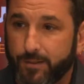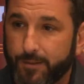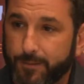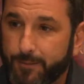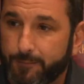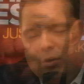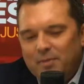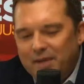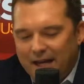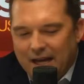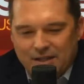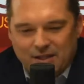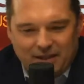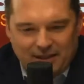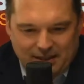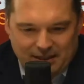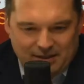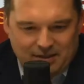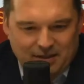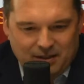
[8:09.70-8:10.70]
So let me ask
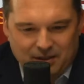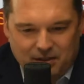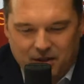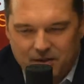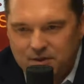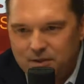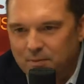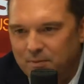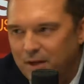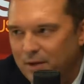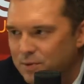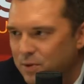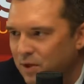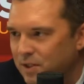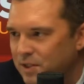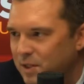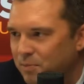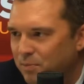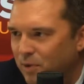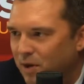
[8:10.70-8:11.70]
you this then, because sometimes
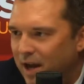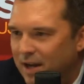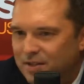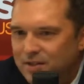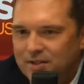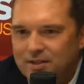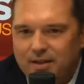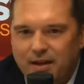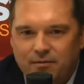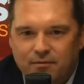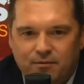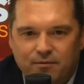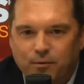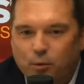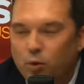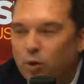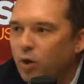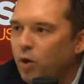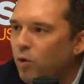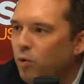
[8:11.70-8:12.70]
I'll see prices at
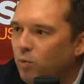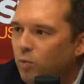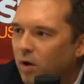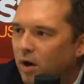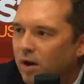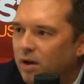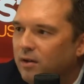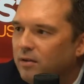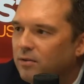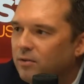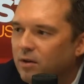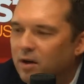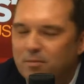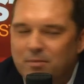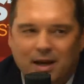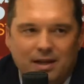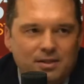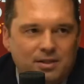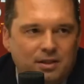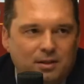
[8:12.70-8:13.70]
$401, or I
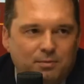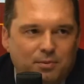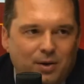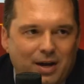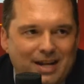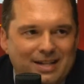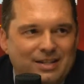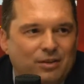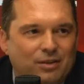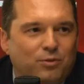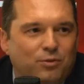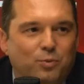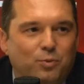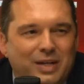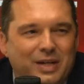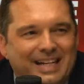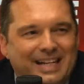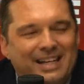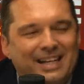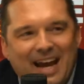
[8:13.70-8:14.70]
might see the price at
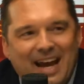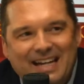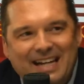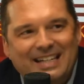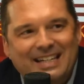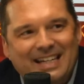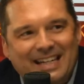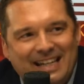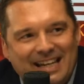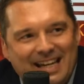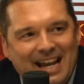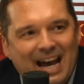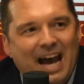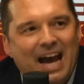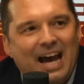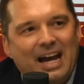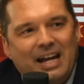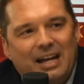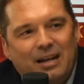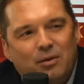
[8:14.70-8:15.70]

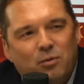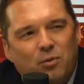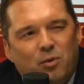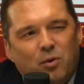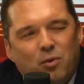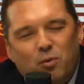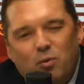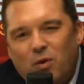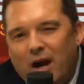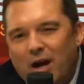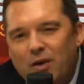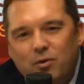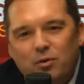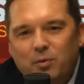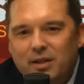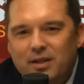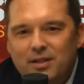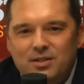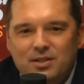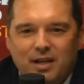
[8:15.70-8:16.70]
$399. Why would
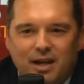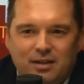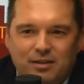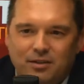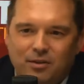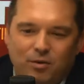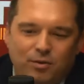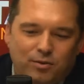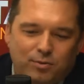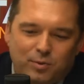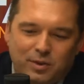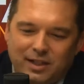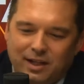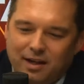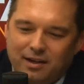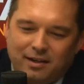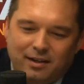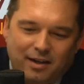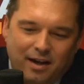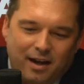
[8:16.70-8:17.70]
we decide to go
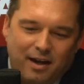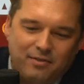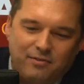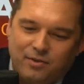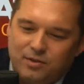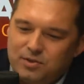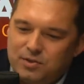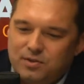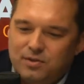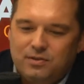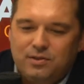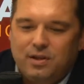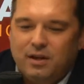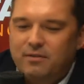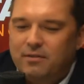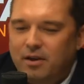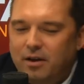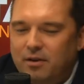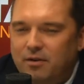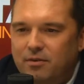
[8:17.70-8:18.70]
$399 versus
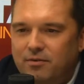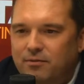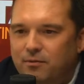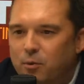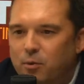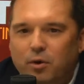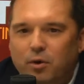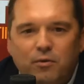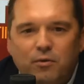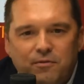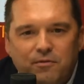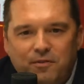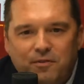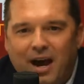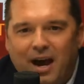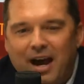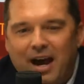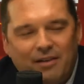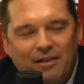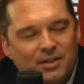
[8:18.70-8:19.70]
say
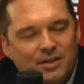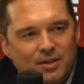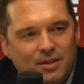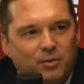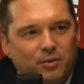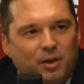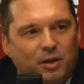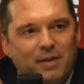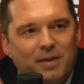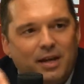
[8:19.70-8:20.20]
$405? Does it really